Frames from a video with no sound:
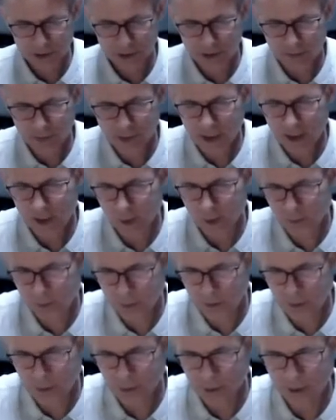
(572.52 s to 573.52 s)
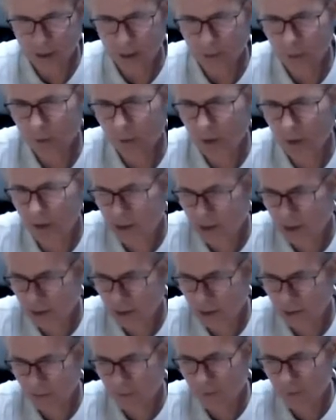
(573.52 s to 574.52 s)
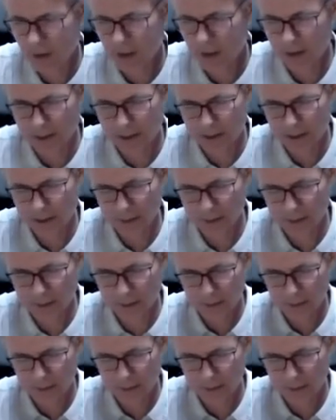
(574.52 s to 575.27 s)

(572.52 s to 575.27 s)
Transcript: developed in the embryological phase.